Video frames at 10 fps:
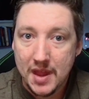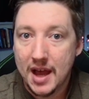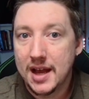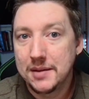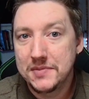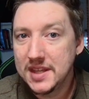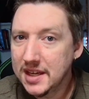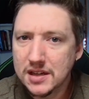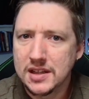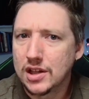I'm
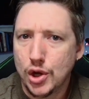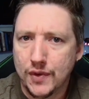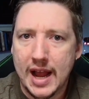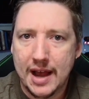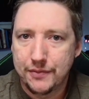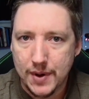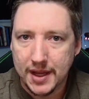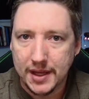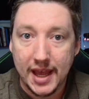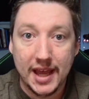thinking a little over
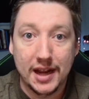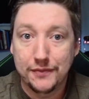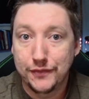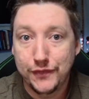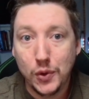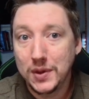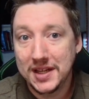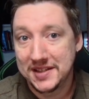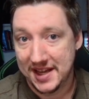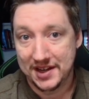halfway, and I fully
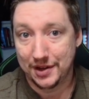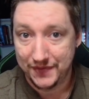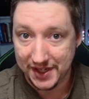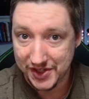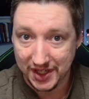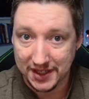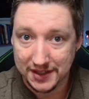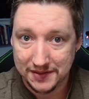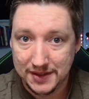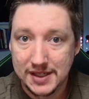intend on finishing it.